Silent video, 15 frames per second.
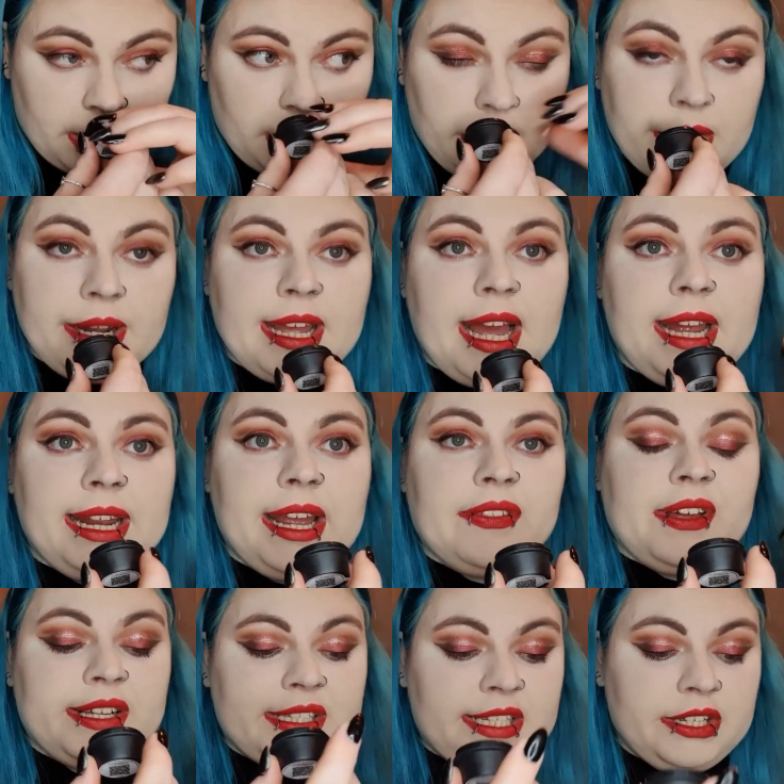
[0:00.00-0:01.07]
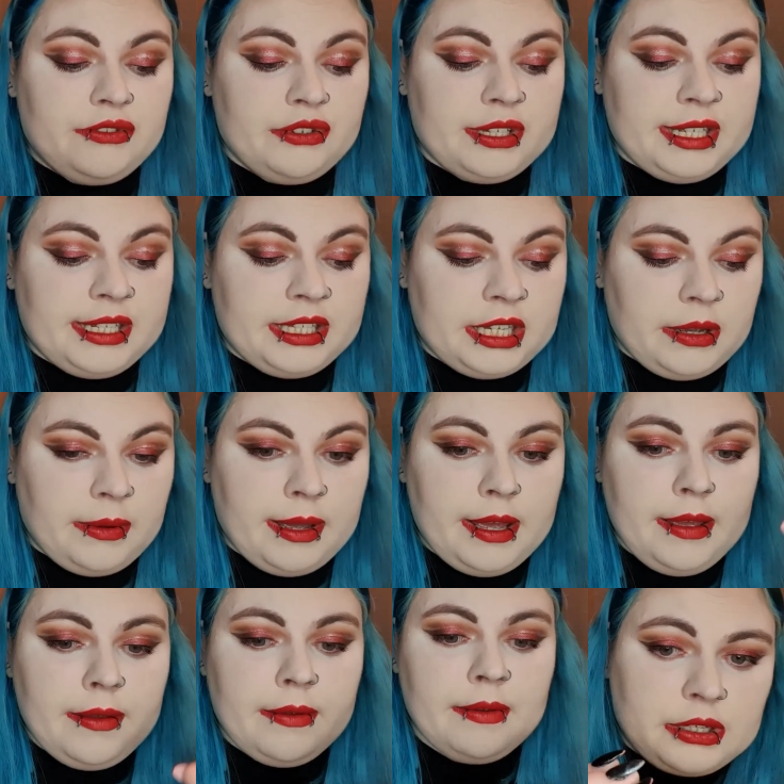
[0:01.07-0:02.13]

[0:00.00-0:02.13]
You can get that citrusy to it,